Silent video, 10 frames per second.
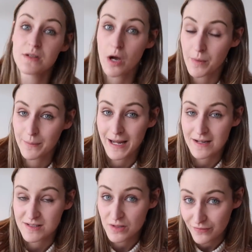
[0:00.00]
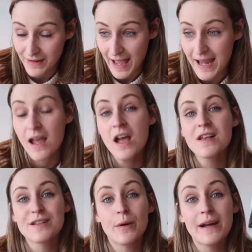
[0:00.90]
on my black souffle
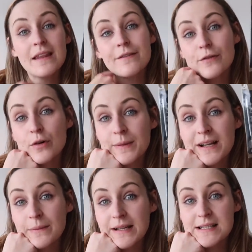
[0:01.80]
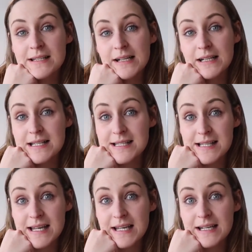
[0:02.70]
so I'll get the four millimeter needle and
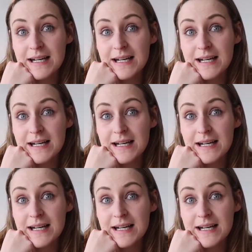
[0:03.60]
see